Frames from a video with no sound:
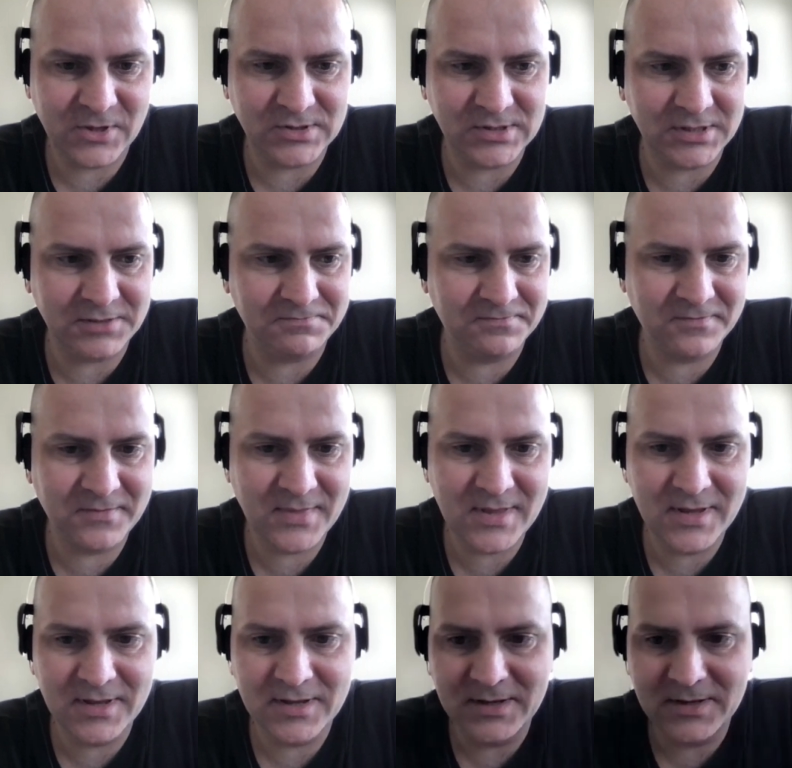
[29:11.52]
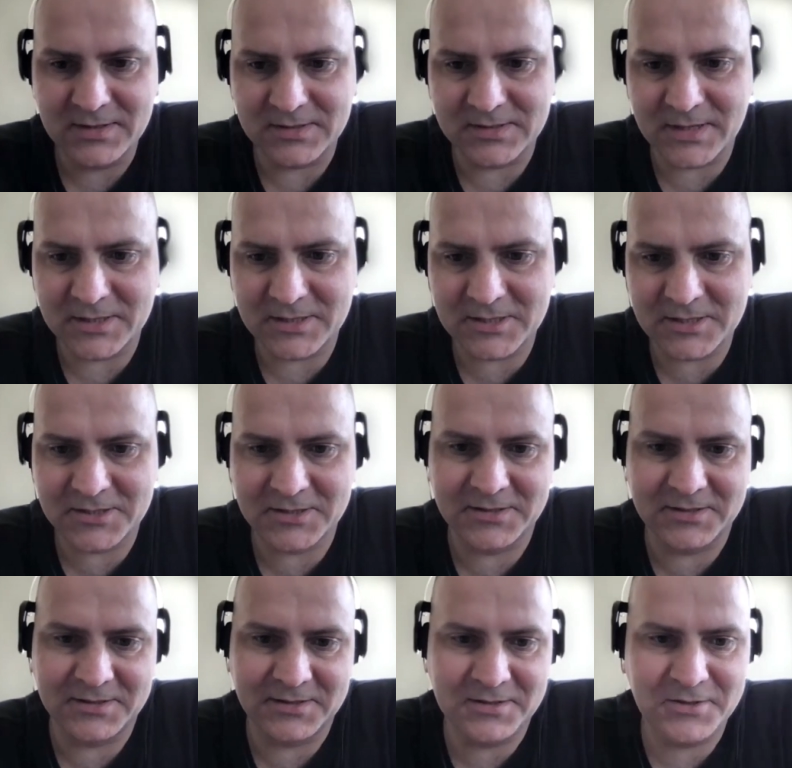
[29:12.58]
You see, that
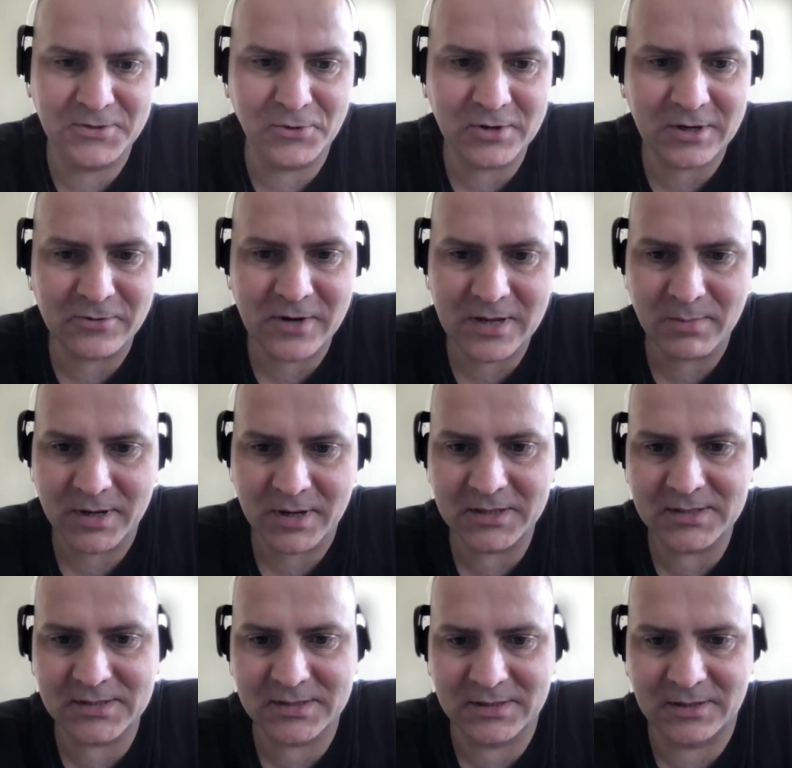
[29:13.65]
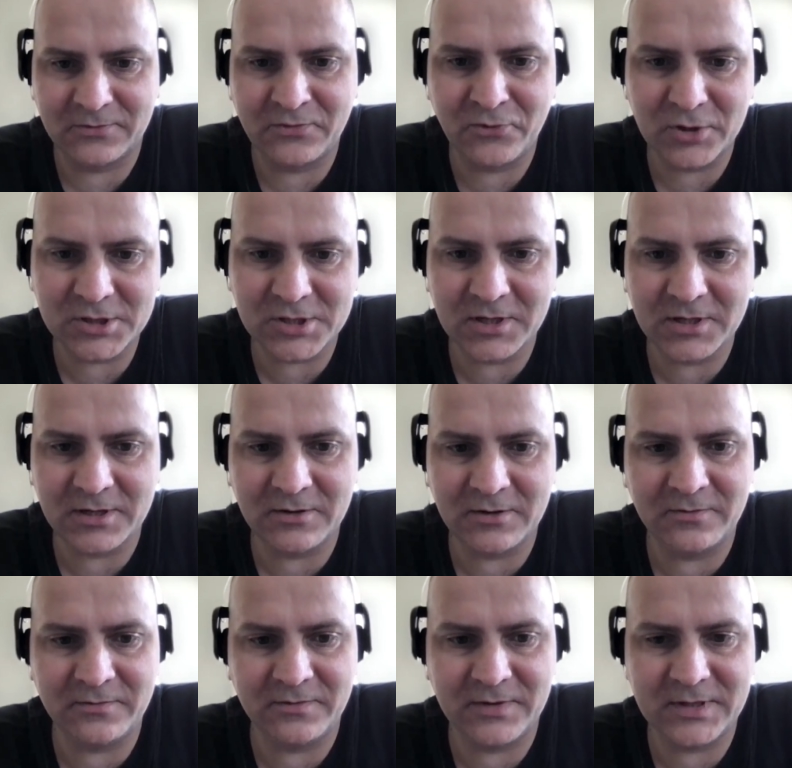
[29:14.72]
Nuoka libraries,
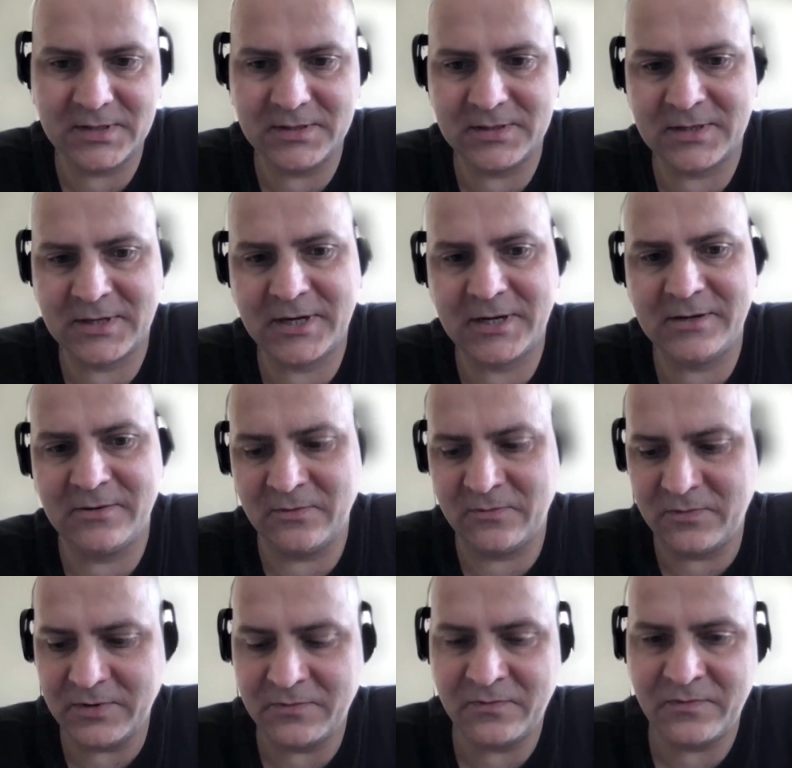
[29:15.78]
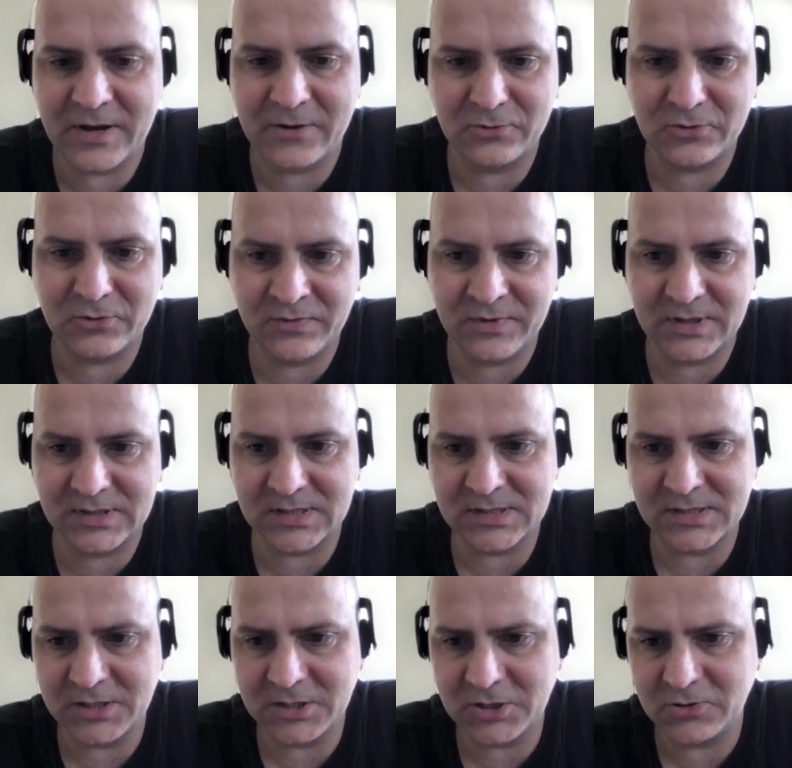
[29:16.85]
unfortunately, we failed to fix
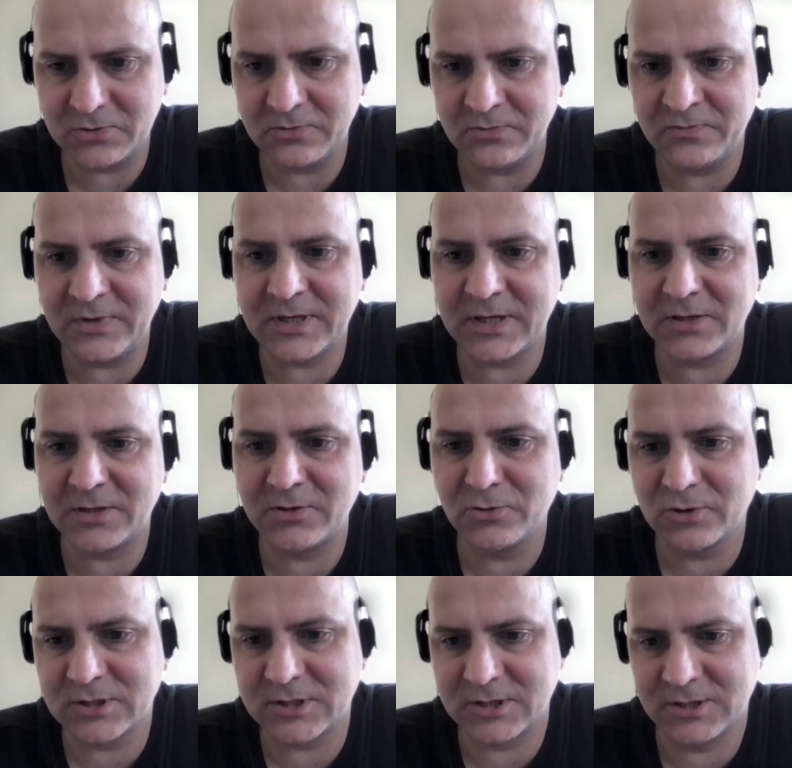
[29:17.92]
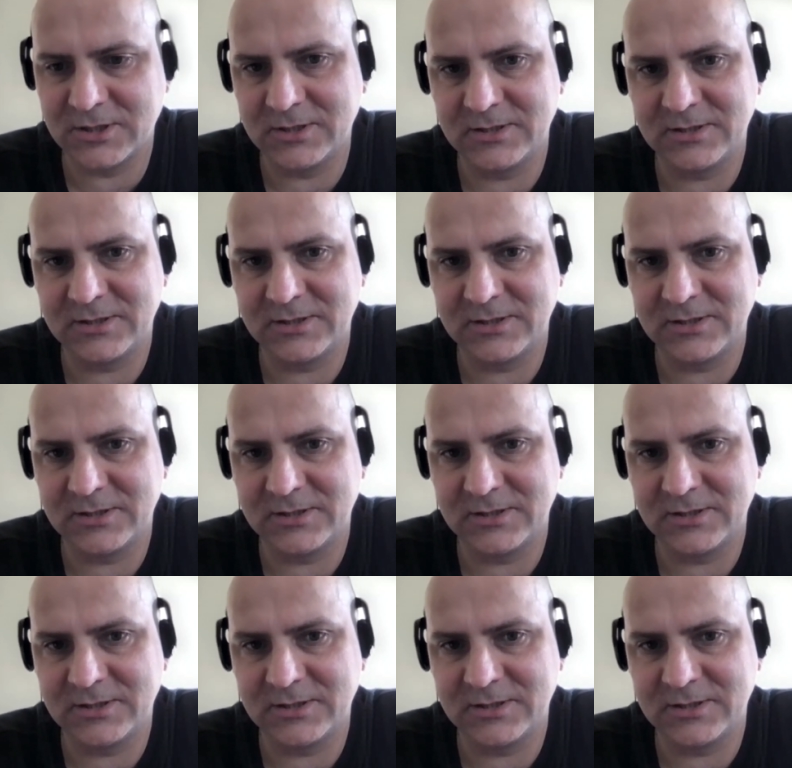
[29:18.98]
this issue. We cannot